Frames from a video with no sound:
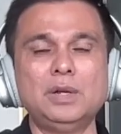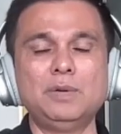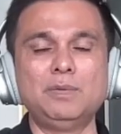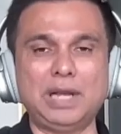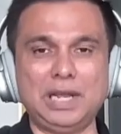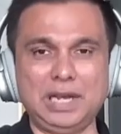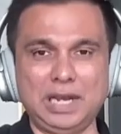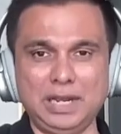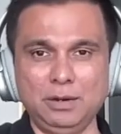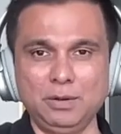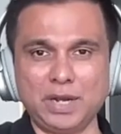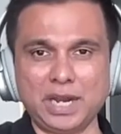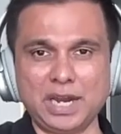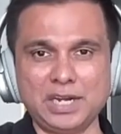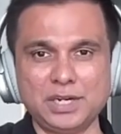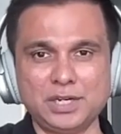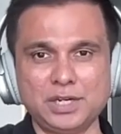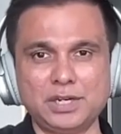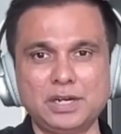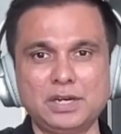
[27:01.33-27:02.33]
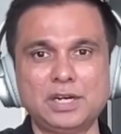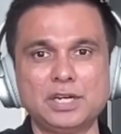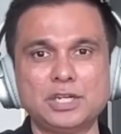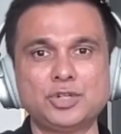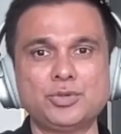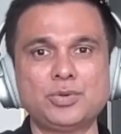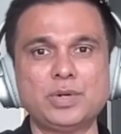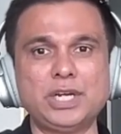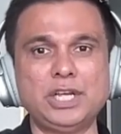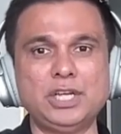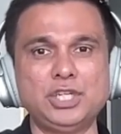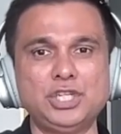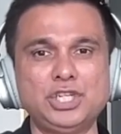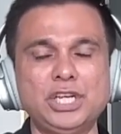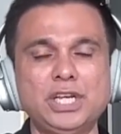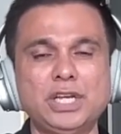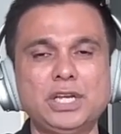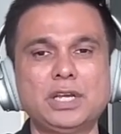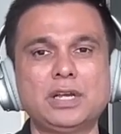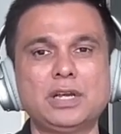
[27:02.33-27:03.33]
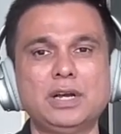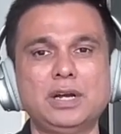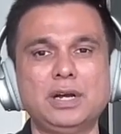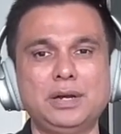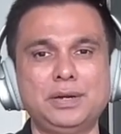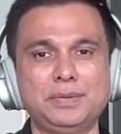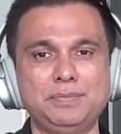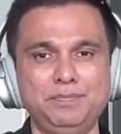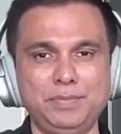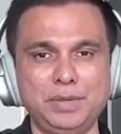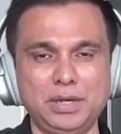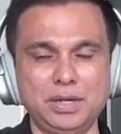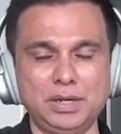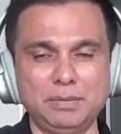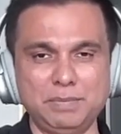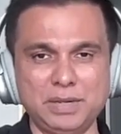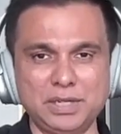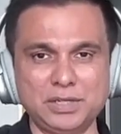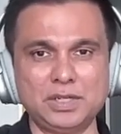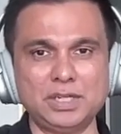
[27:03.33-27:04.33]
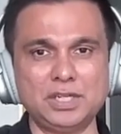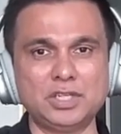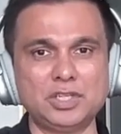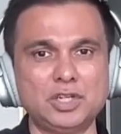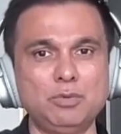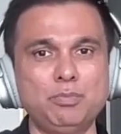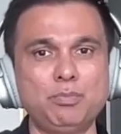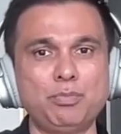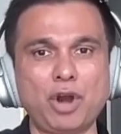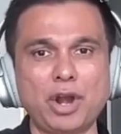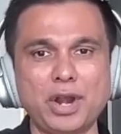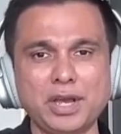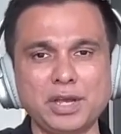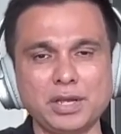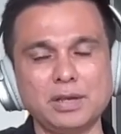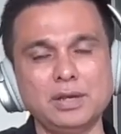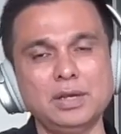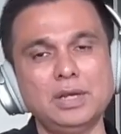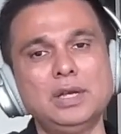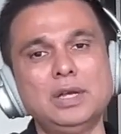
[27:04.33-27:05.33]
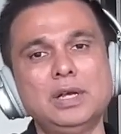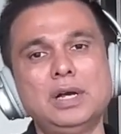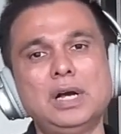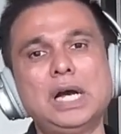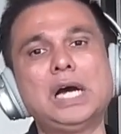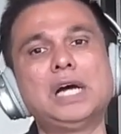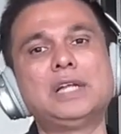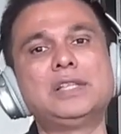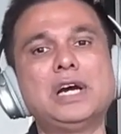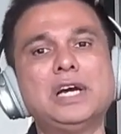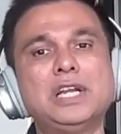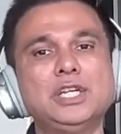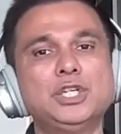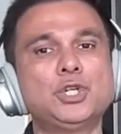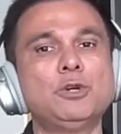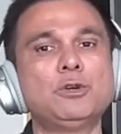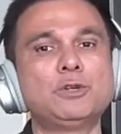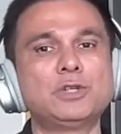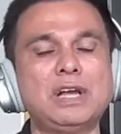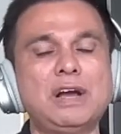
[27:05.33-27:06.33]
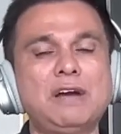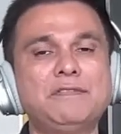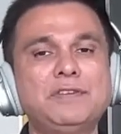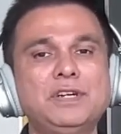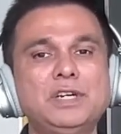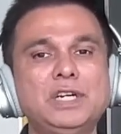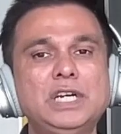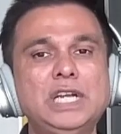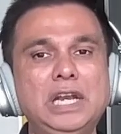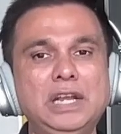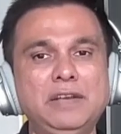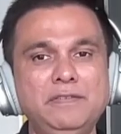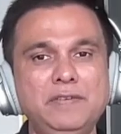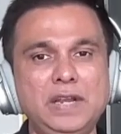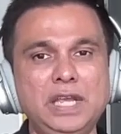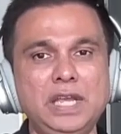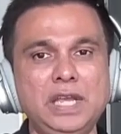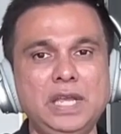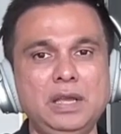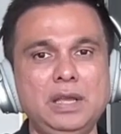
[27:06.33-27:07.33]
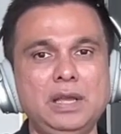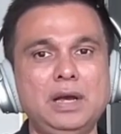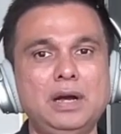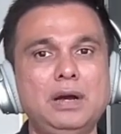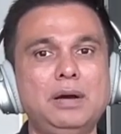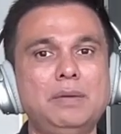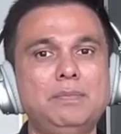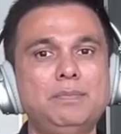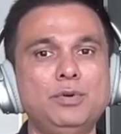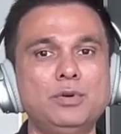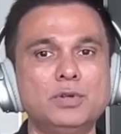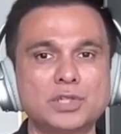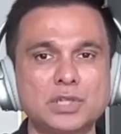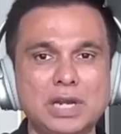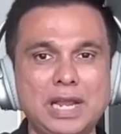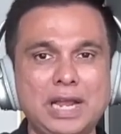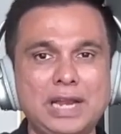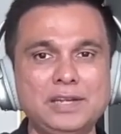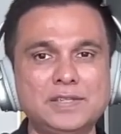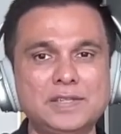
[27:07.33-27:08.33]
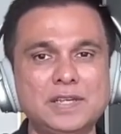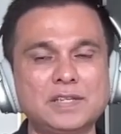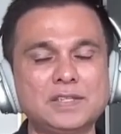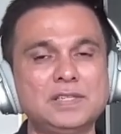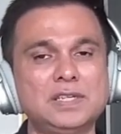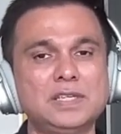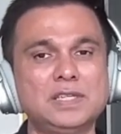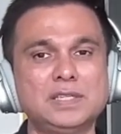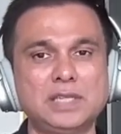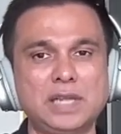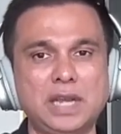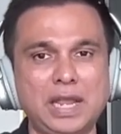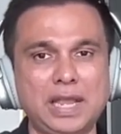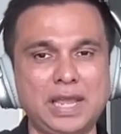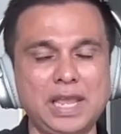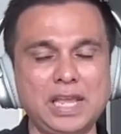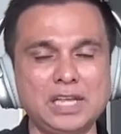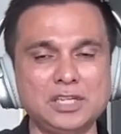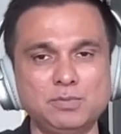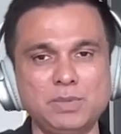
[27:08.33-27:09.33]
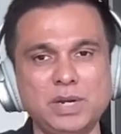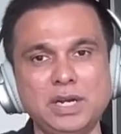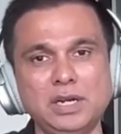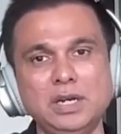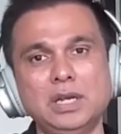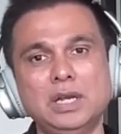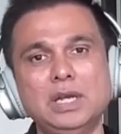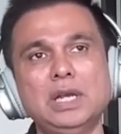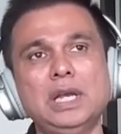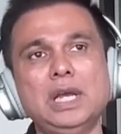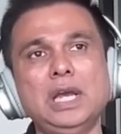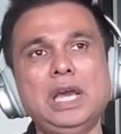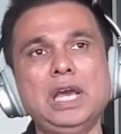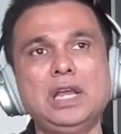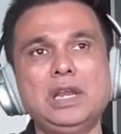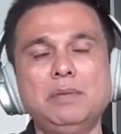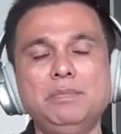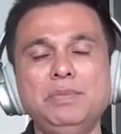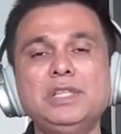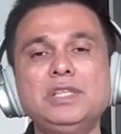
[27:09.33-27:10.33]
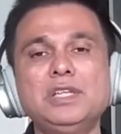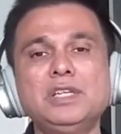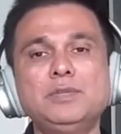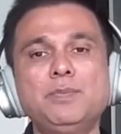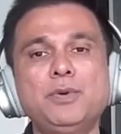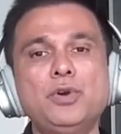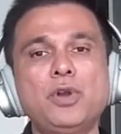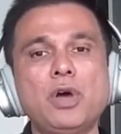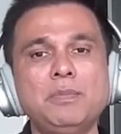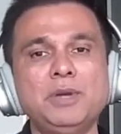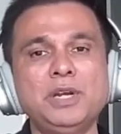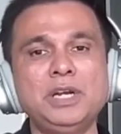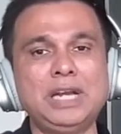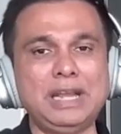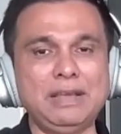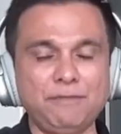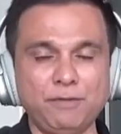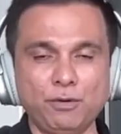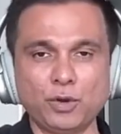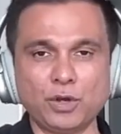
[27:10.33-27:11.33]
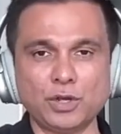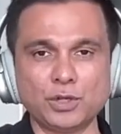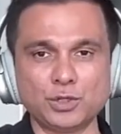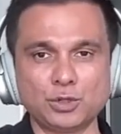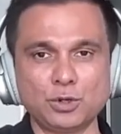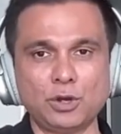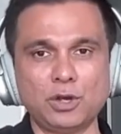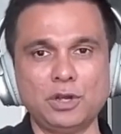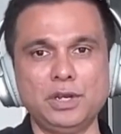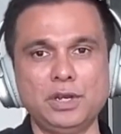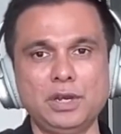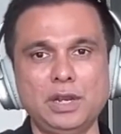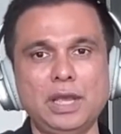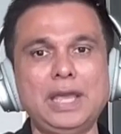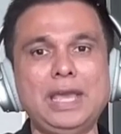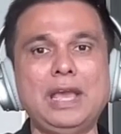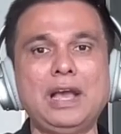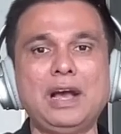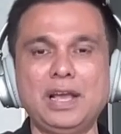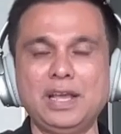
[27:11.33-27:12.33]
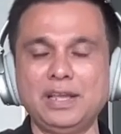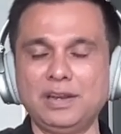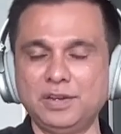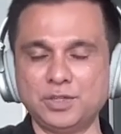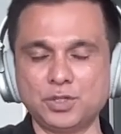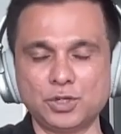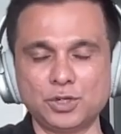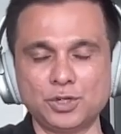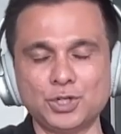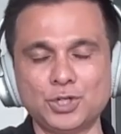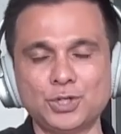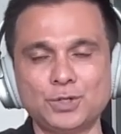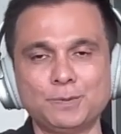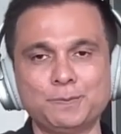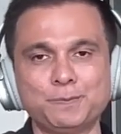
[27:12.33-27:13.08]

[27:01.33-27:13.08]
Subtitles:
While I look at strategic business and product, Danish looks after delivery, post client success and engagement, and Abid is predominantly focused on AI research.